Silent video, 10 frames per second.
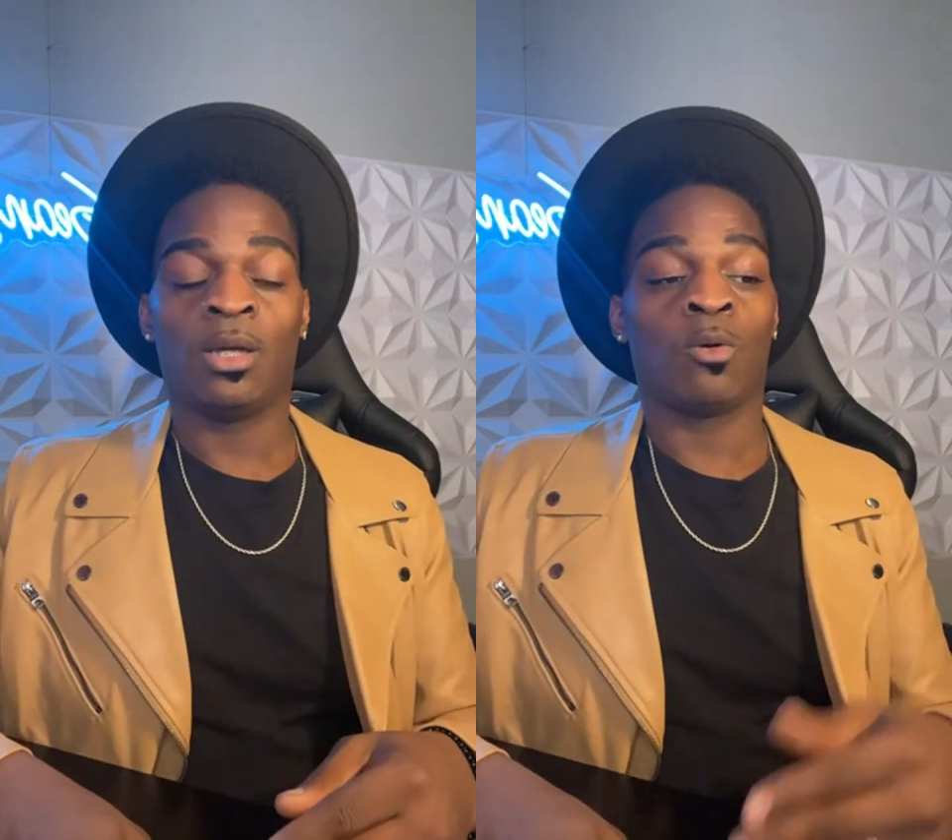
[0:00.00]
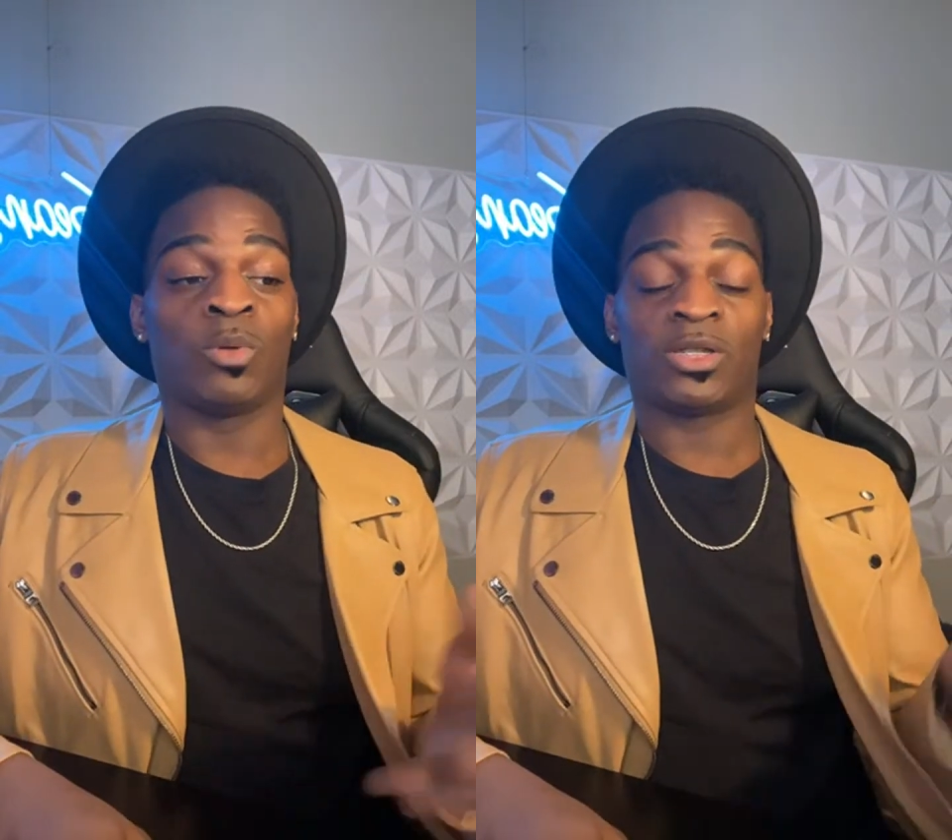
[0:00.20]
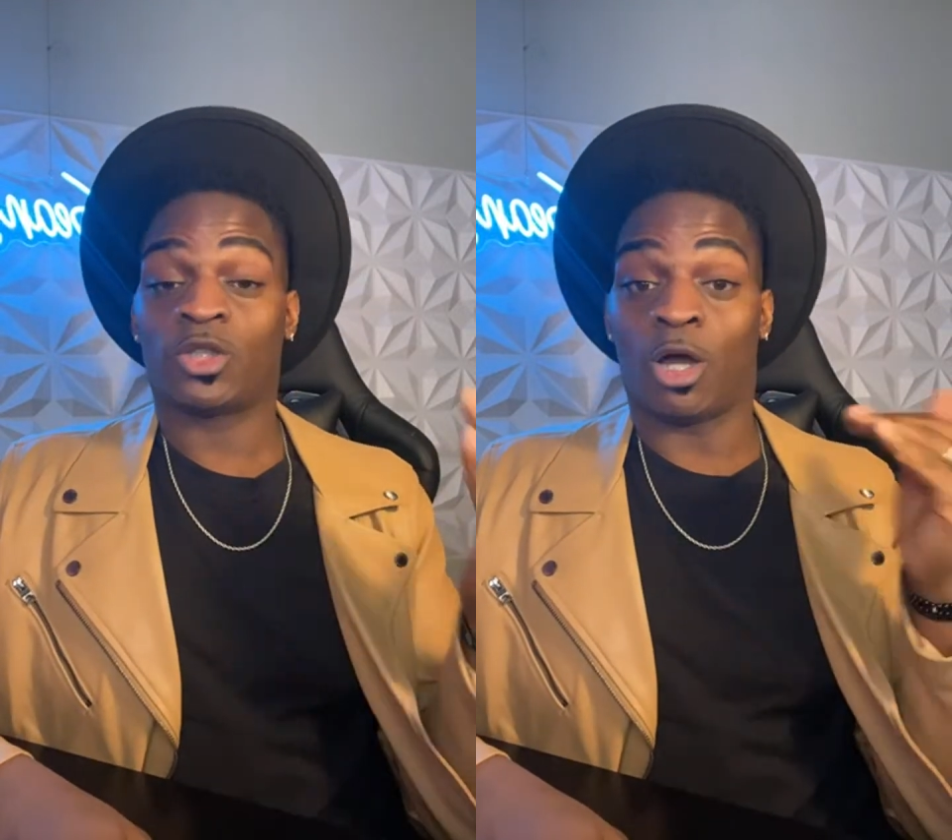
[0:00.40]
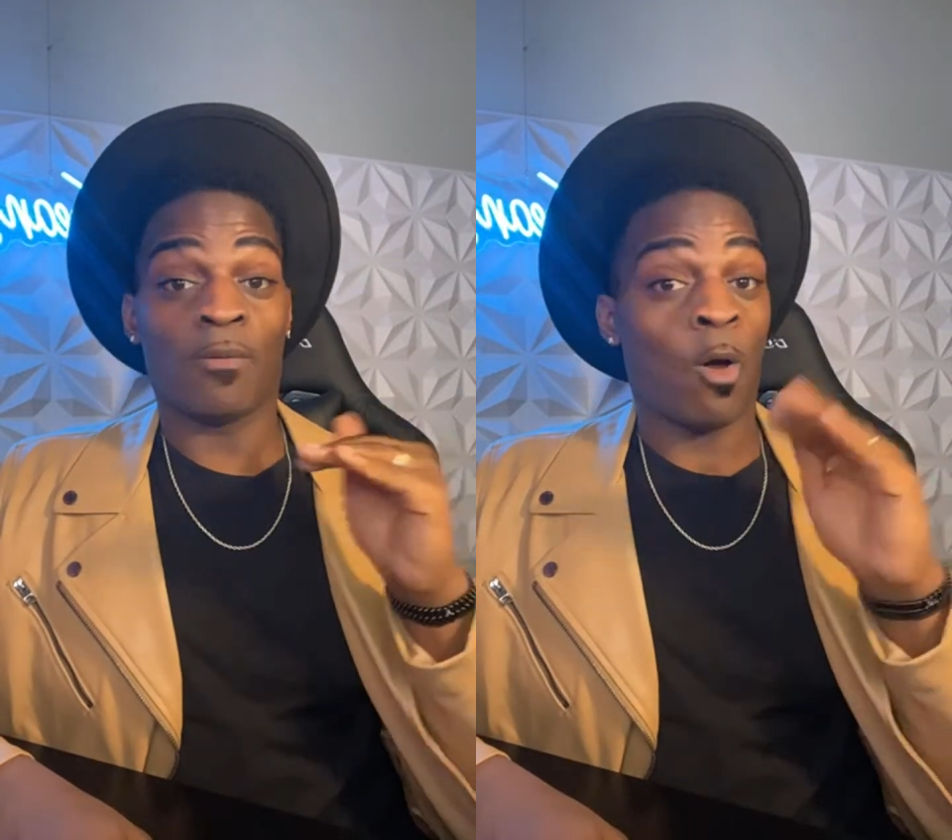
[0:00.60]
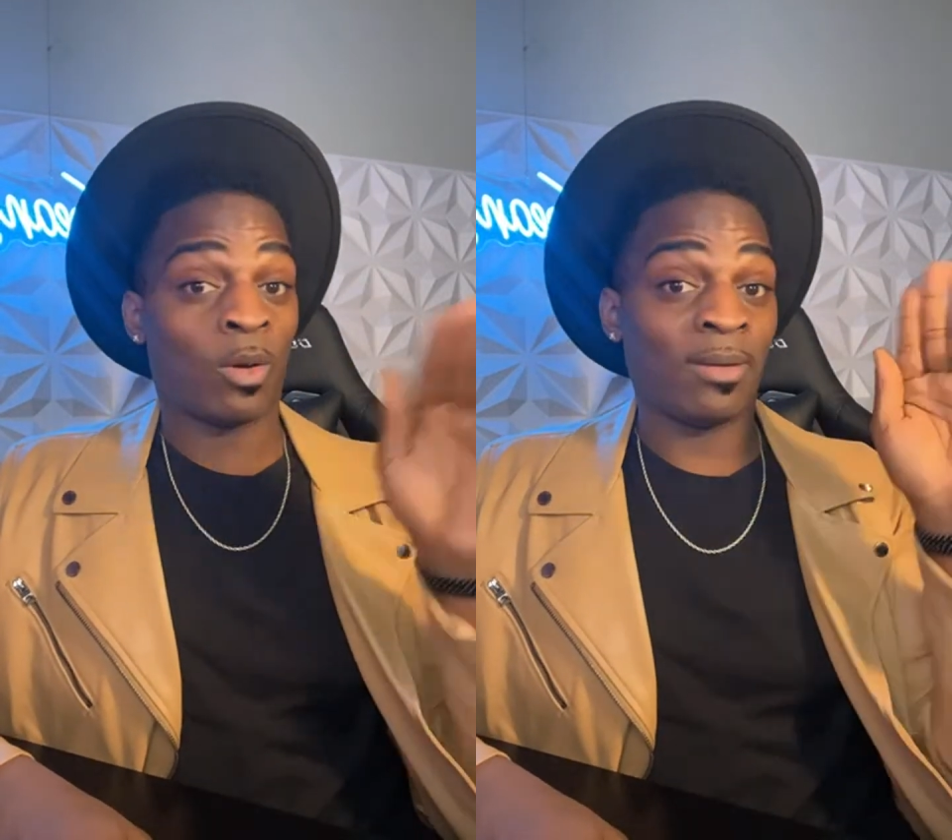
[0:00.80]
which
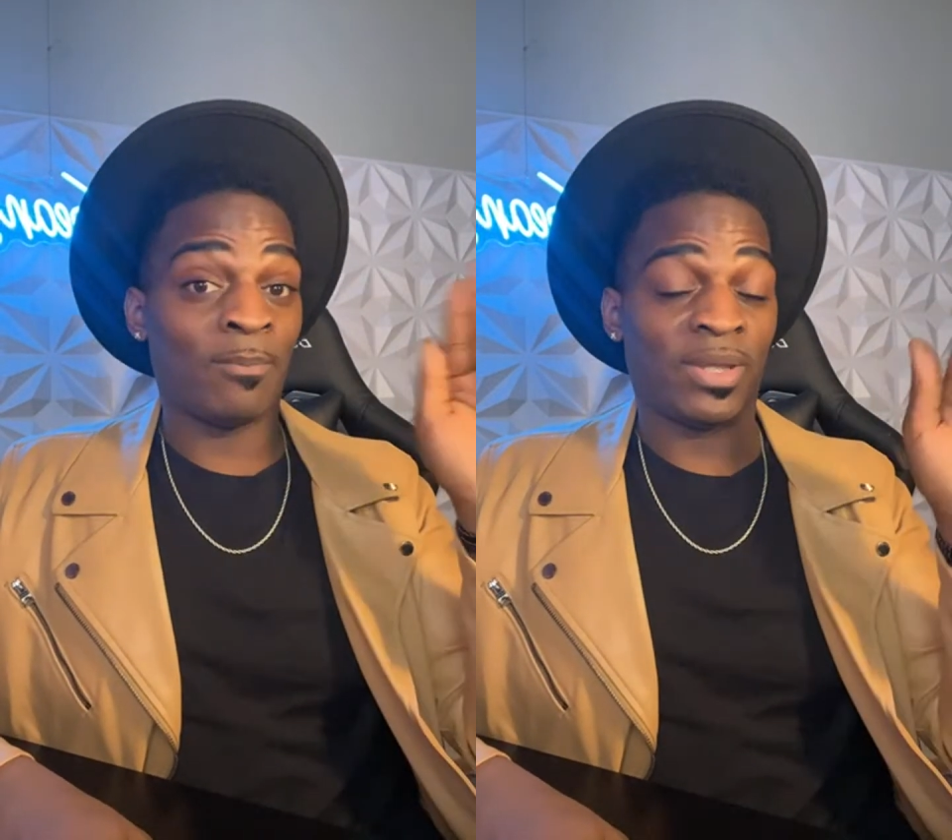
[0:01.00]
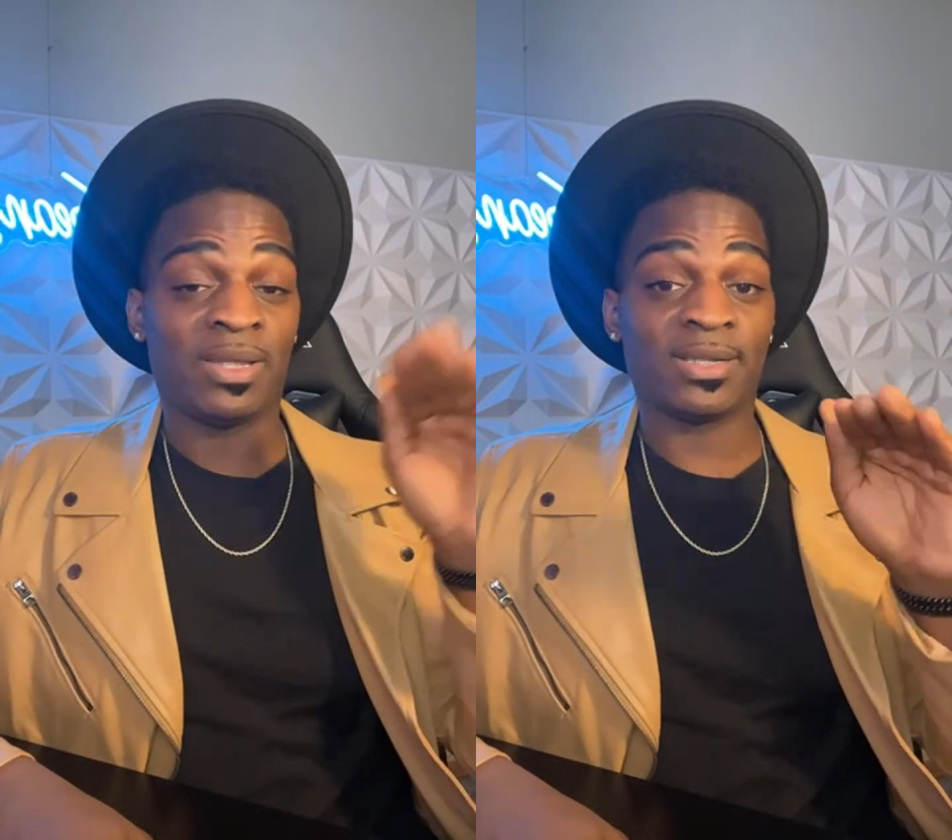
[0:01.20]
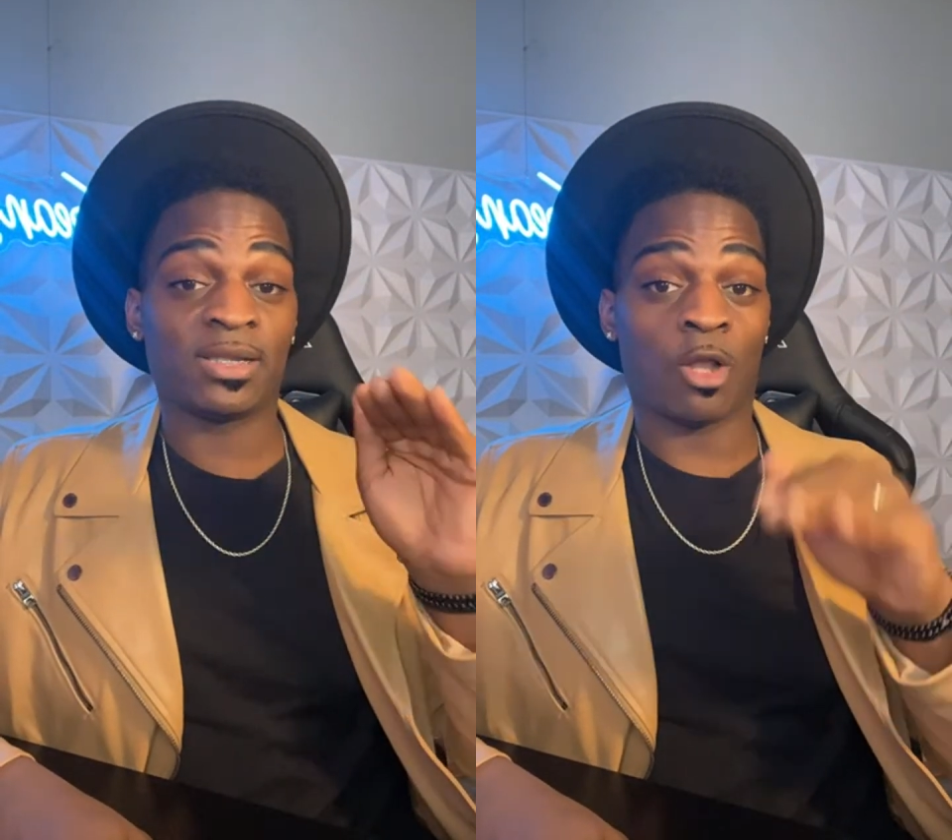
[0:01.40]
the